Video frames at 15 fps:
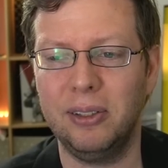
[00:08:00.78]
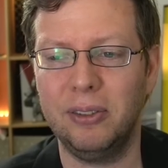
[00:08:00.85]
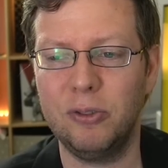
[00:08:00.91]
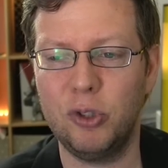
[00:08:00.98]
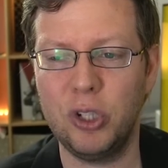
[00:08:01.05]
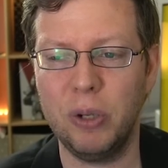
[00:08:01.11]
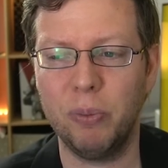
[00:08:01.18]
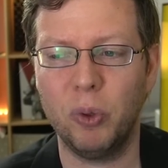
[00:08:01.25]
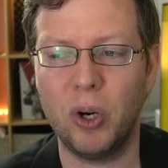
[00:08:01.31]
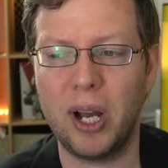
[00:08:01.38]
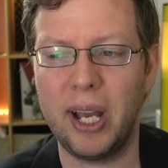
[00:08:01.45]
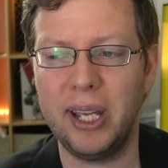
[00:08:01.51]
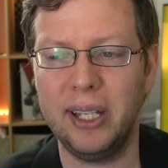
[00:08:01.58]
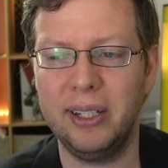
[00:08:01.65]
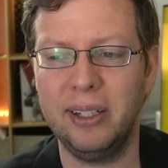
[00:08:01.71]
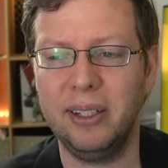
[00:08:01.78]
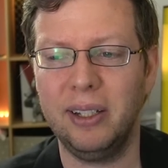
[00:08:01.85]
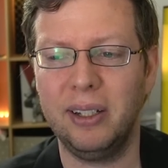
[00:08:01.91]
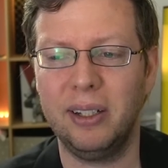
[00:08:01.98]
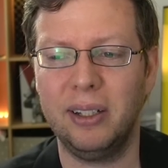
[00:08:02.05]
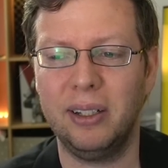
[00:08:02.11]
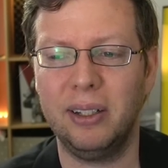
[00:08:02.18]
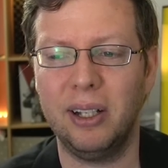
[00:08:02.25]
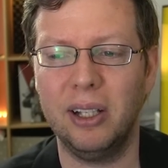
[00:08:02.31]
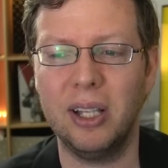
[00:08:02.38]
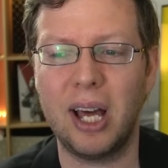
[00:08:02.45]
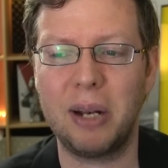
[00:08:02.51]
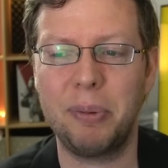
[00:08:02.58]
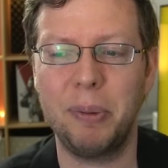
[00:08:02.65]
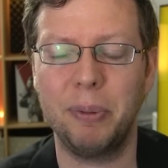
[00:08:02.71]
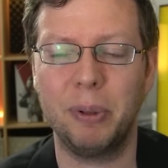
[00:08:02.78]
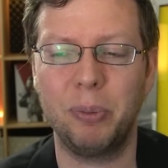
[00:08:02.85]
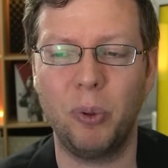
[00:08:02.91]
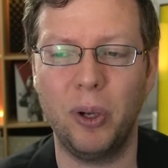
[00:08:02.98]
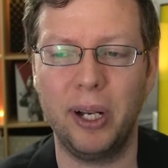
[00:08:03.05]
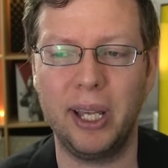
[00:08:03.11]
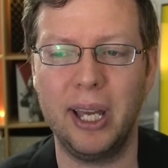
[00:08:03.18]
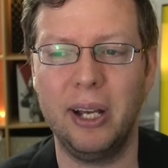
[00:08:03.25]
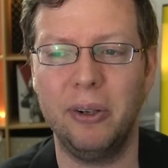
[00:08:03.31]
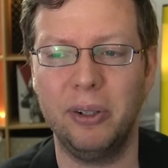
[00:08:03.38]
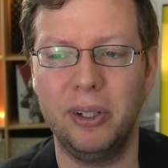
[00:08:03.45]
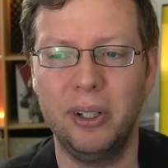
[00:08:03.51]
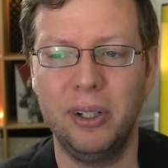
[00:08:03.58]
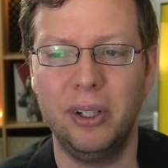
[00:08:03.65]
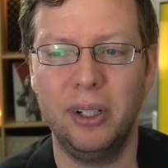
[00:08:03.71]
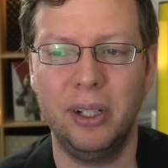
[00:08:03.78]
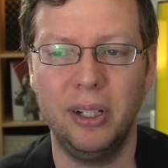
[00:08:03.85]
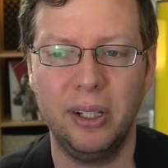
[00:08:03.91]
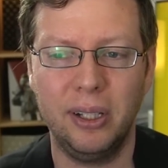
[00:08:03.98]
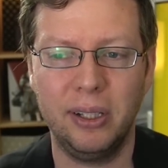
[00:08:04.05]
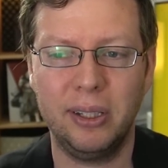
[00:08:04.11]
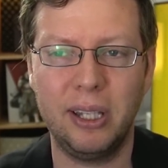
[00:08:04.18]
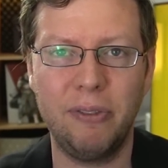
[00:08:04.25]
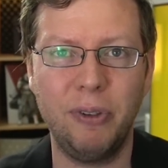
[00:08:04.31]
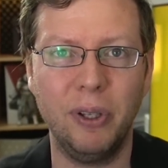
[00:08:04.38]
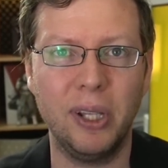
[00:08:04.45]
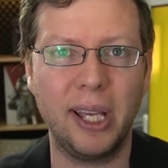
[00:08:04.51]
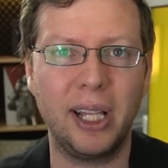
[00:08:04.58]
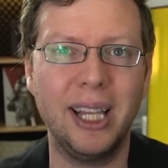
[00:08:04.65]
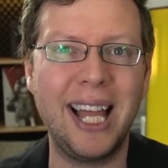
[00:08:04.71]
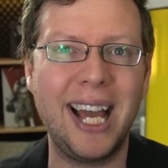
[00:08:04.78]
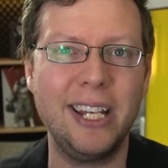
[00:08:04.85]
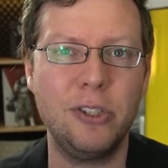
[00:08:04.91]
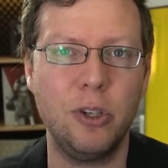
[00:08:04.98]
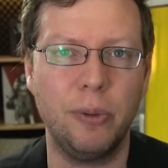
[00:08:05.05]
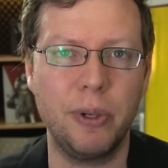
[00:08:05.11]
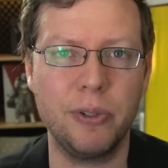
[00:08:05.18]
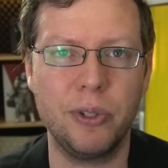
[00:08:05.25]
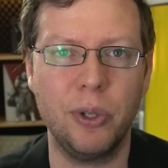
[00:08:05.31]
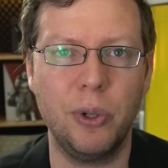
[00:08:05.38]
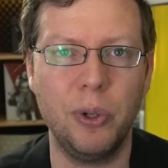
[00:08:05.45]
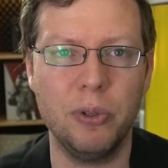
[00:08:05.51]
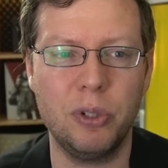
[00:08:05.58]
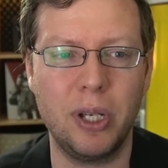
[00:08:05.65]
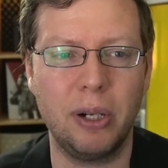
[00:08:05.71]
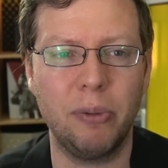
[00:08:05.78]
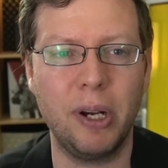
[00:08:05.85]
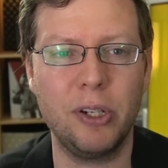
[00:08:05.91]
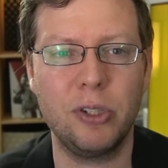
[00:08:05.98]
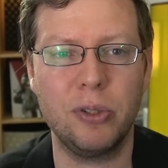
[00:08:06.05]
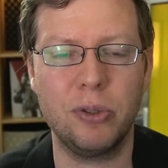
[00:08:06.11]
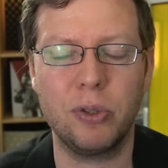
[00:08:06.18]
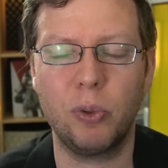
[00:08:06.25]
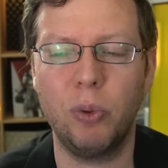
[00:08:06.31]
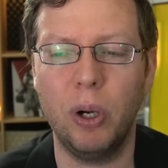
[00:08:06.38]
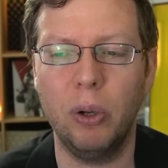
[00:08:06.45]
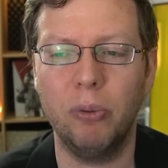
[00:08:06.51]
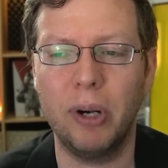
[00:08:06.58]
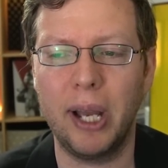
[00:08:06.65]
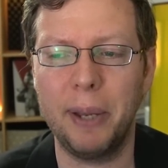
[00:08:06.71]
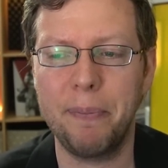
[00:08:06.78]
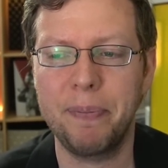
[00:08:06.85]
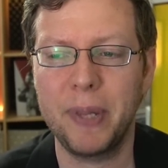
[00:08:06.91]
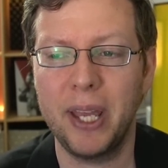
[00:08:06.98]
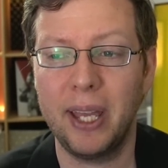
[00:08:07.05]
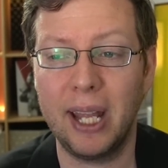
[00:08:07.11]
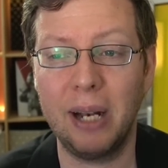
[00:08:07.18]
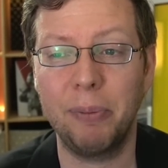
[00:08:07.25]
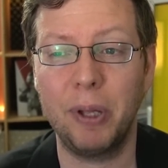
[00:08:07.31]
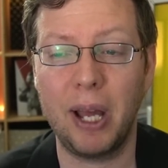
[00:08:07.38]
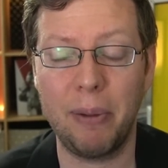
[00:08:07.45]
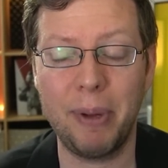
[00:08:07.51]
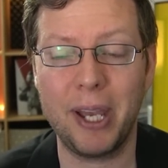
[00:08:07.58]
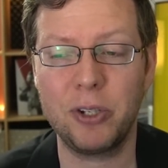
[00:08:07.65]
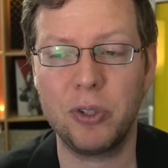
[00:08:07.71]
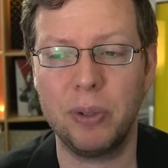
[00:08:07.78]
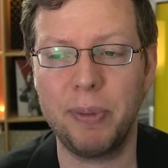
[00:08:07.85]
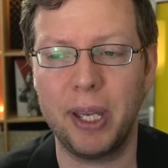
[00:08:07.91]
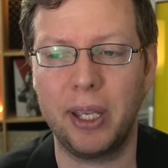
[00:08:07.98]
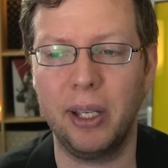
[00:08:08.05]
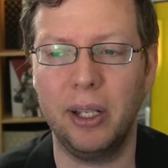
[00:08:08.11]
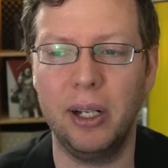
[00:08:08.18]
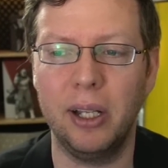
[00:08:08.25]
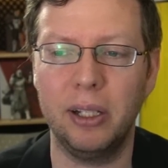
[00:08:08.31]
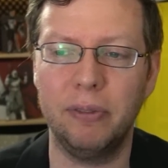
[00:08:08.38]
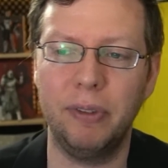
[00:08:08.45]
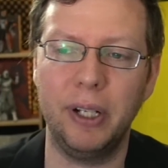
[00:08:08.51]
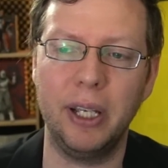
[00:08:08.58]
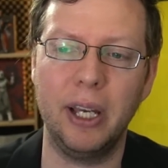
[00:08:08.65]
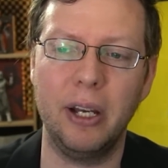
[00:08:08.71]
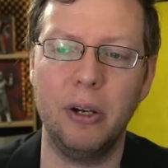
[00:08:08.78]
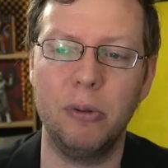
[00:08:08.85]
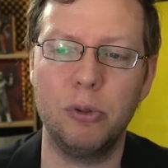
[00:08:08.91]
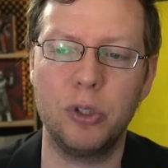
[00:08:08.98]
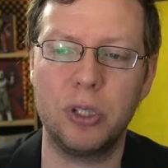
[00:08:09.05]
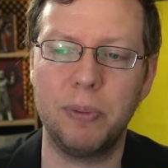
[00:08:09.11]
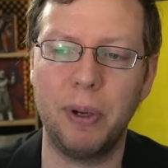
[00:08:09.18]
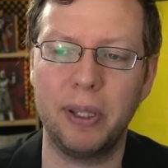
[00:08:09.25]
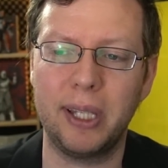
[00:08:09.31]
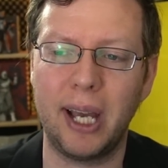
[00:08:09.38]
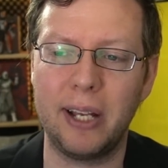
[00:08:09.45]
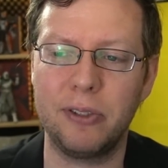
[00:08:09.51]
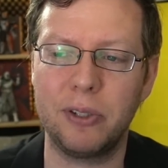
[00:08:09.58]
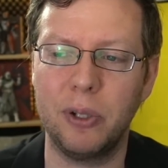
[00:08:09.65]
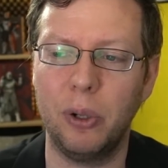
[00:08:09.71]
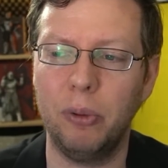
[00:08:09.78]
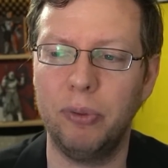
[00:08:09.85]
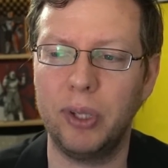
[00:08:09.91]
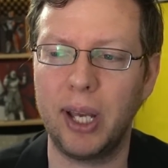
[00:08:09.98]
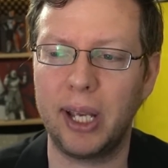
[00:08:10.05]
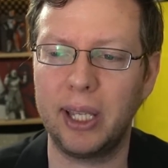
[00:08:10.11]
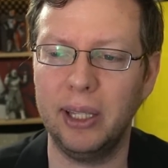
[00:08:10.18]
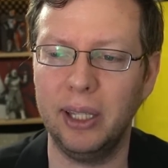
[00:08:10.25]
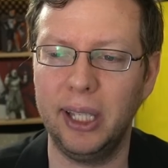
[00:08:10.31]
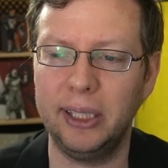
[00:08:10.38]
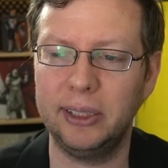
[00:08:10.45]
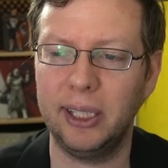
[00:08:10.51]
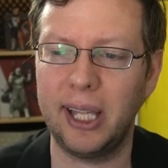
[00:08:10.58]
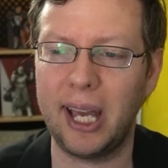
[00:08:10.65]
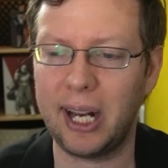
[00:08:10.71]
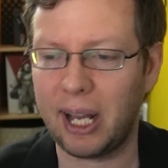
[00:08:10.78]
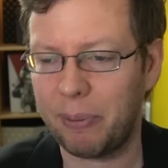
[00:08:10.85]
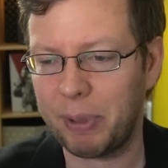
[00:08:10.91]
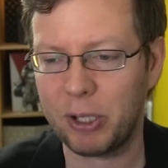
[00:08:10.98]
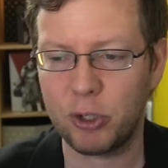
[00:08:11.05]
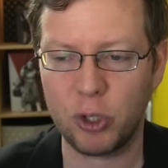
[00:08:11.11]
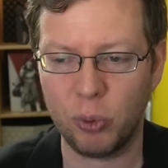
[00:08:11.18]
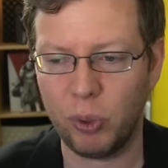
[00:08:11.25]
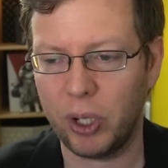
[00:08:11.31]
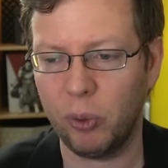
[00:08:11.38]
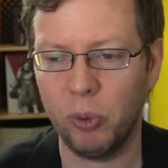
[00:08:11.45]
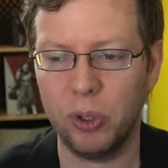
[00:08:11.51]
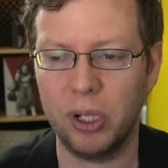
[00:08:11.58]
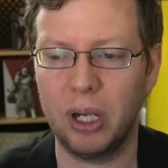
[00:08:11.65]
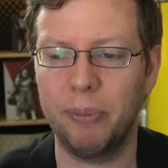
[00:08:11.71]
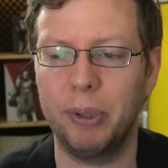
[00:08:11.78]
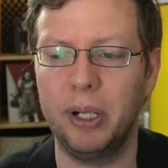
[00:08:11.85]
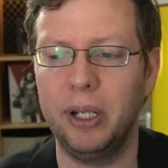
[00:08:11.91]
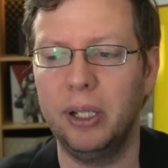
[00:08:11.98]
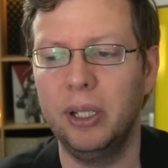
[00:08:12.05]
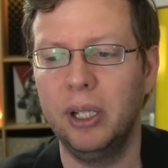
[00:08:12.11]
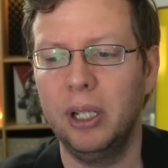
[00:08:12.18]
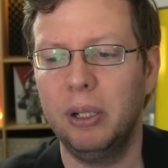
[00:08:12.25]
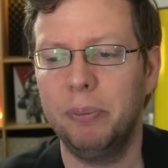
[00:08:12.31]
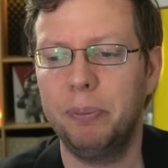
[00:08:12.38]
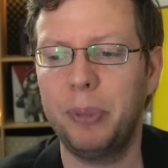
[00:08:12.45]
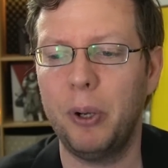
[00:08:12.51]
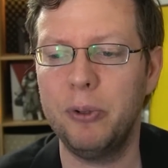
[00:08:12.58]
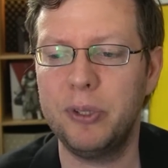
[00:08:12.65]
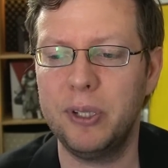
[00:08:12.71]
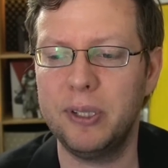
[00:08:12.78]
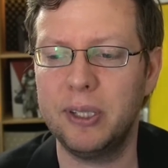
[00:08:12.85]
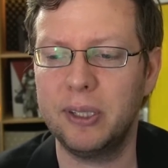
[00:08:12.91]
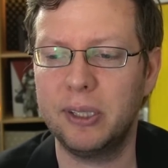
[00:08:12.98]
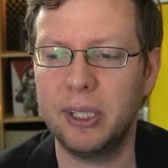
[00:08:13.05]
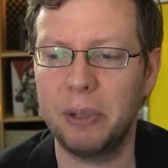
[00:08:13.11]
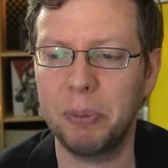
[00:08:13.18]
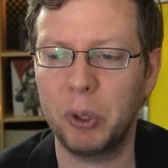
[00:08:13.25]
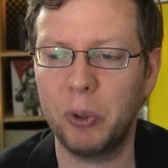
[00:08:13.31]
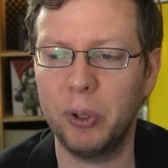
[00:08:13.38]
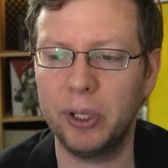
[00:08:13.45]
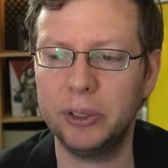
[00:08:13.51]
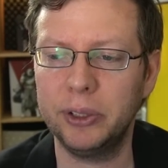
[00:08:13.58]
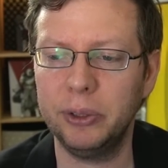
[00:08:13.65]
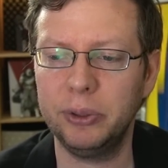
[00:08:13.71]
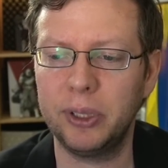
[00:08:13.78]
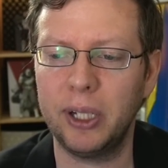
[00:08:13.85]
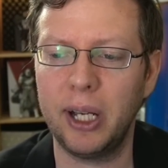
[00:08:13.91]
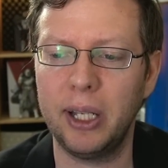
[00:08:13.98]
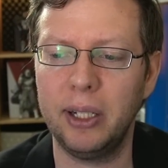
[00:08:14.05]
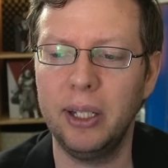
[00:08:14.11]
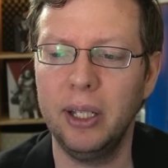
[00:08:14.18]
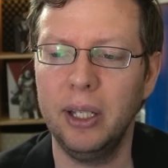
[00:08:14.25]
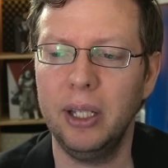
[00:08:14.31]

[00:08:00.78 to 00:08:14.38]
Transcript: Jim Ryan, a lot of people are pointing out they feel like lied to because of the whole generations quote, right? And I'm, I'm actually making another video just about that. So hopefully I can link to that. I'm not sure what order I'm going to postseason because I'm recording two tonight.